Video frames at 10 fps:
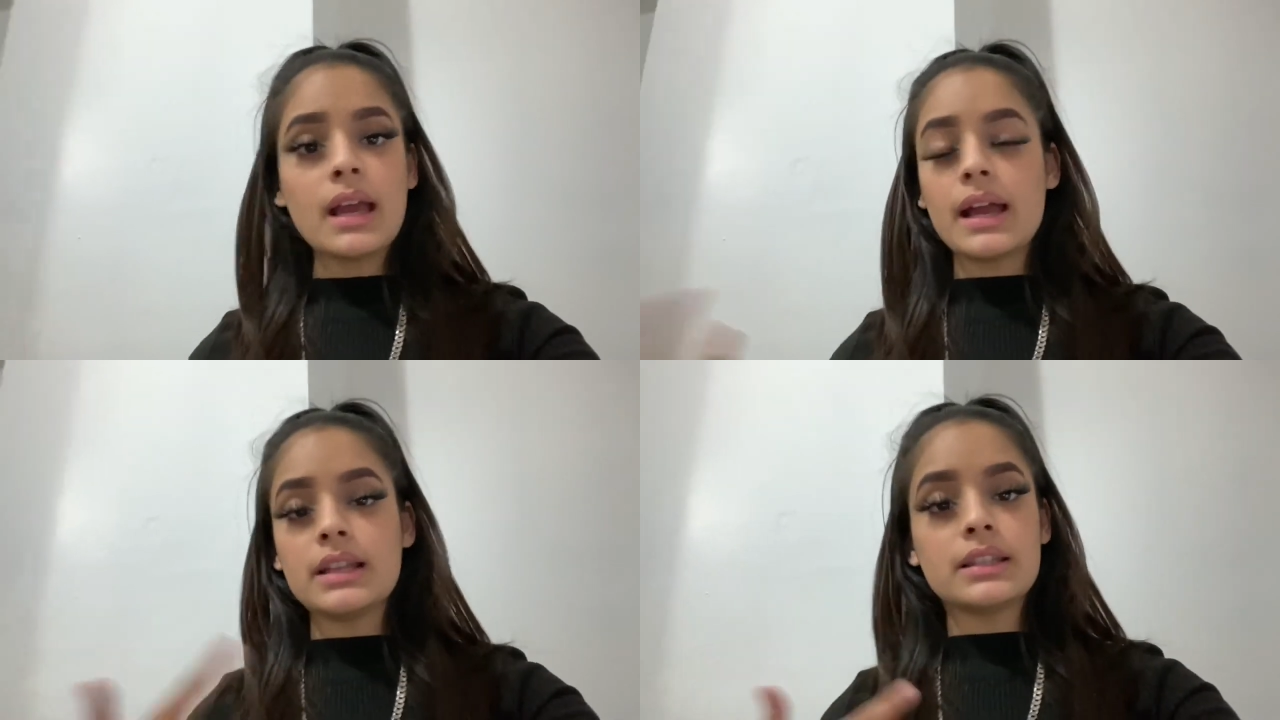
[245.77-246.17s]

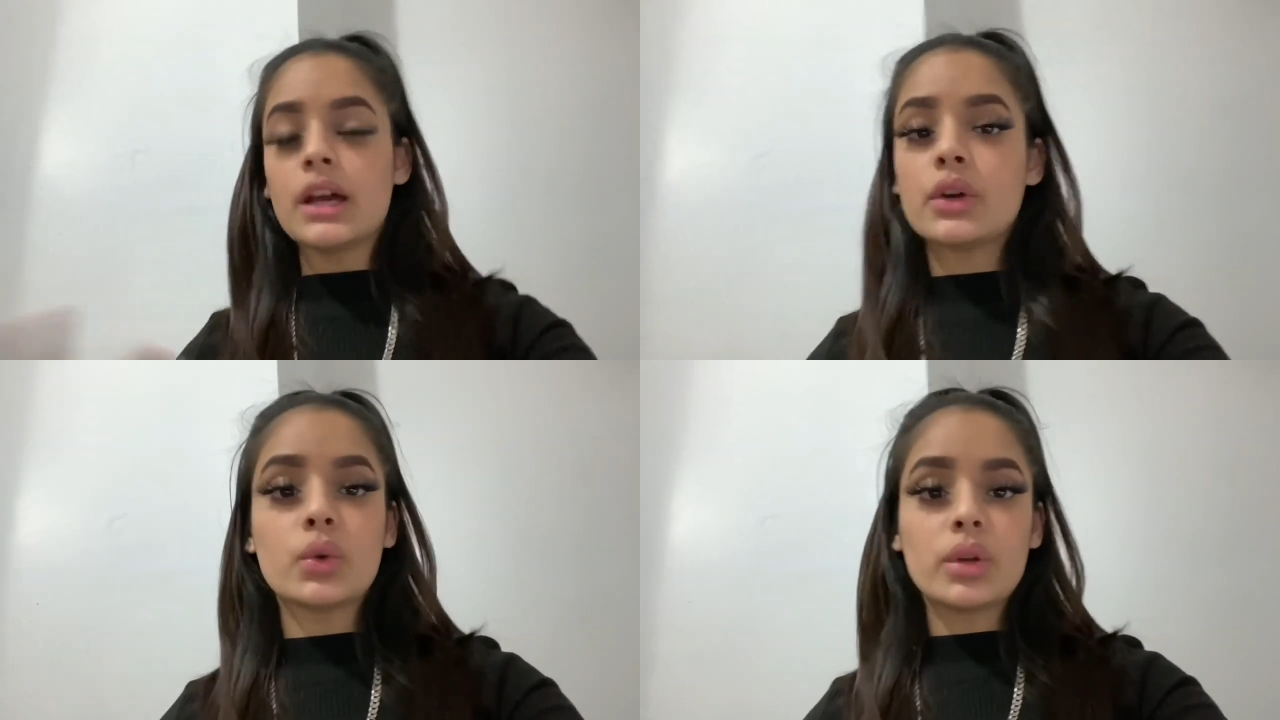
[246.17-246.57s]
and
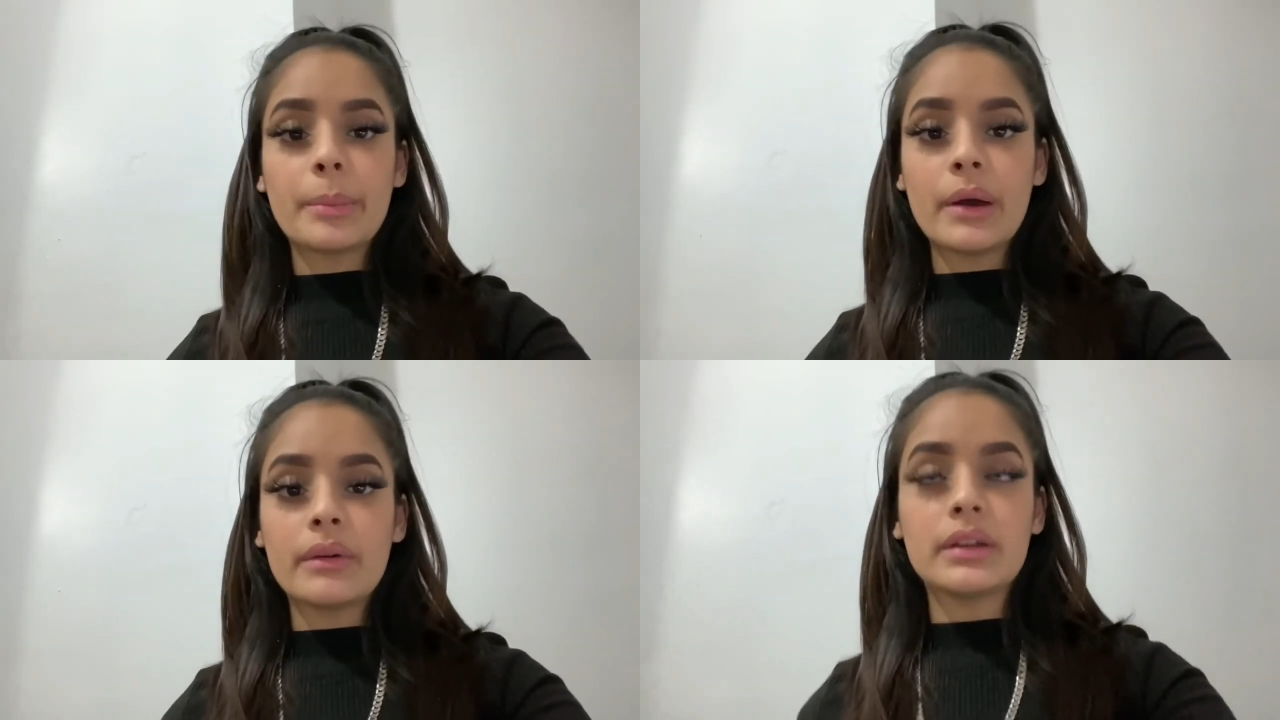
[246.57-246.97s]
tell you all
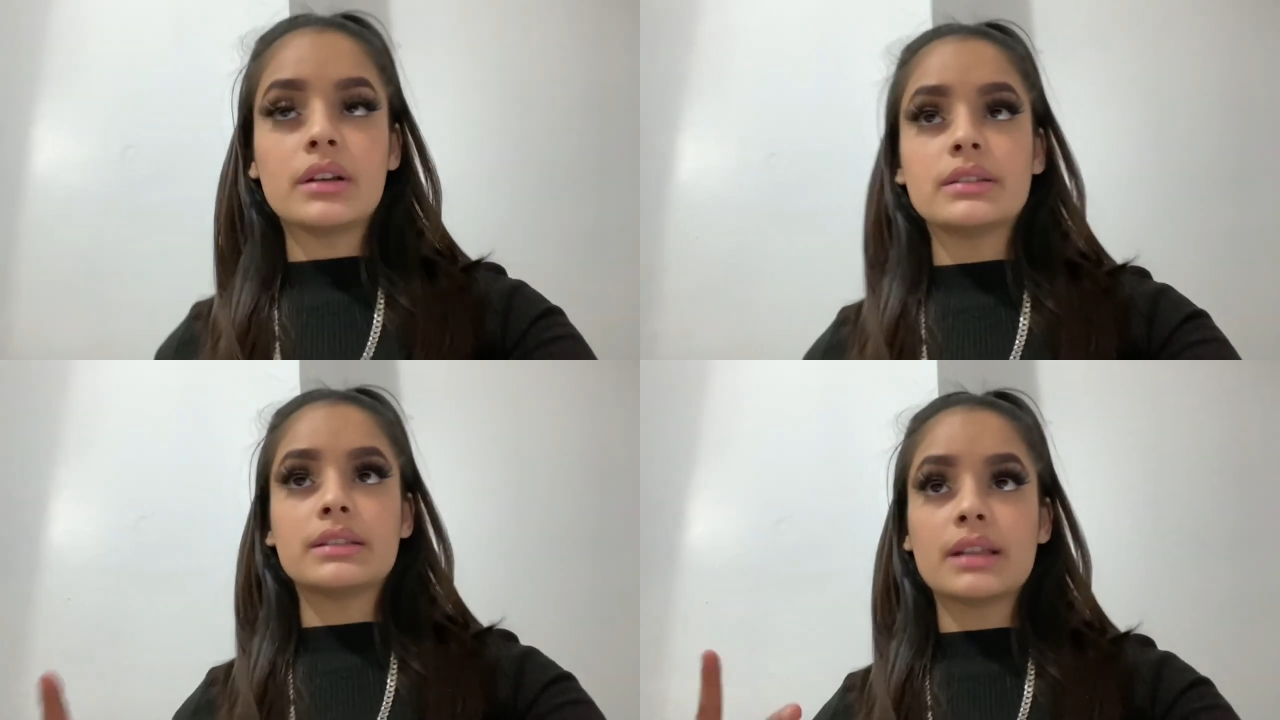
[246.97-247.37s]
about it,
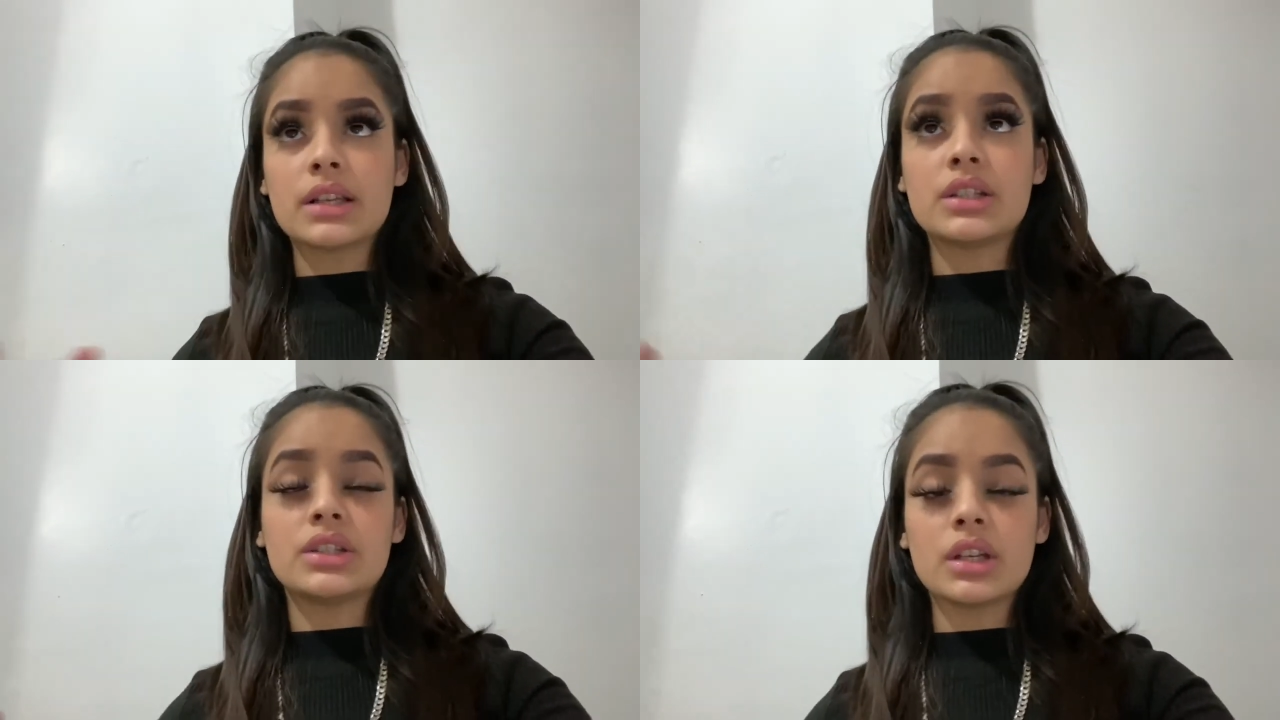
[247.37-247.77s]
because it's
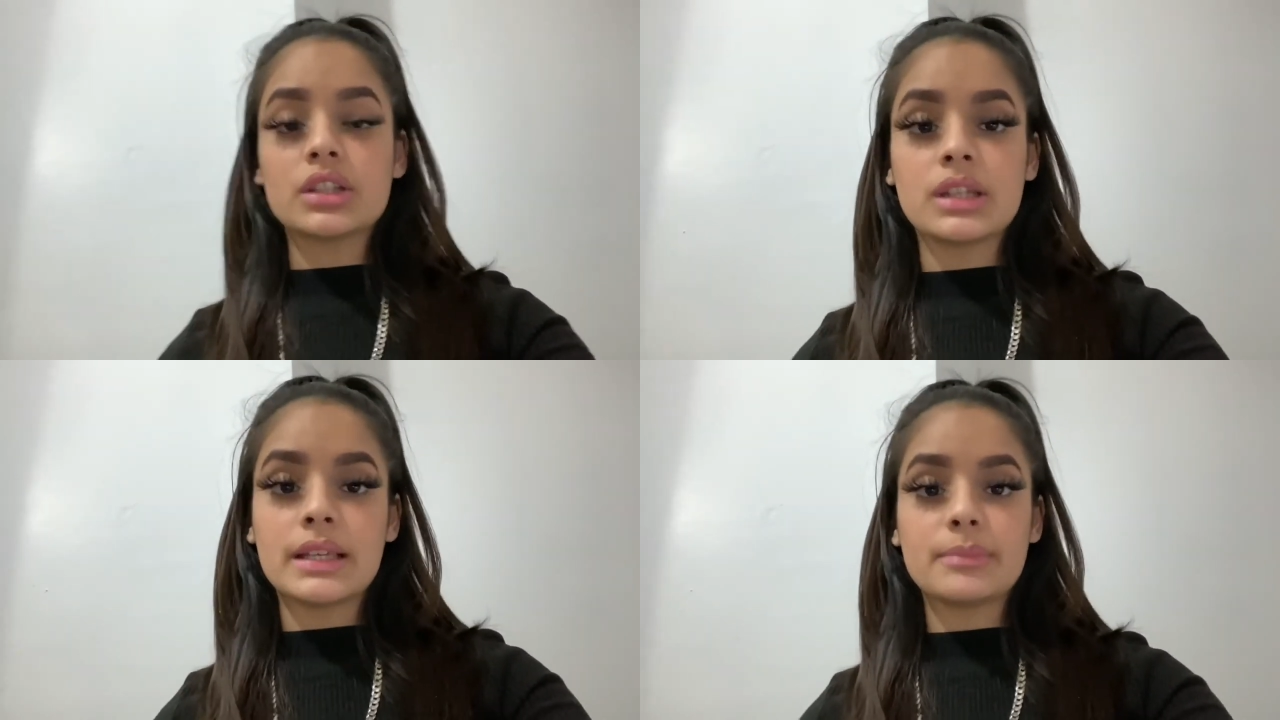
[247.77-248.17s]
actually such a nice